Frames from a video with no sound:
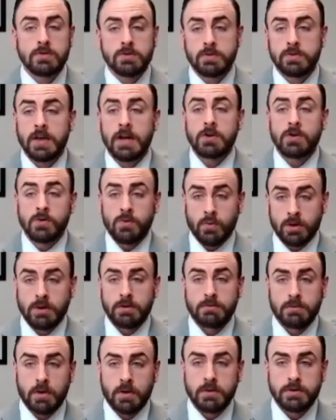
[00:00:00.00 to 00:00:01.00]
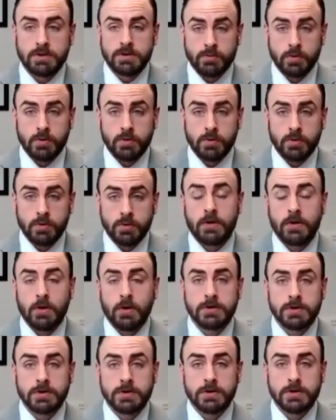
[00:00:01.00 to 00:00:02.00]
that you wanted multiple credit cards
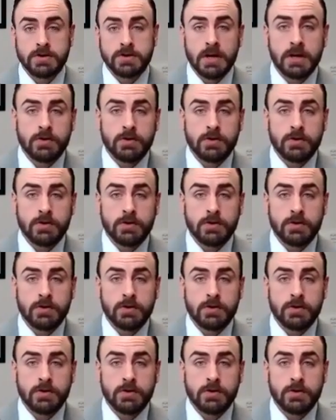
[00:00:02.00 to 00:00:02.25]
on your site.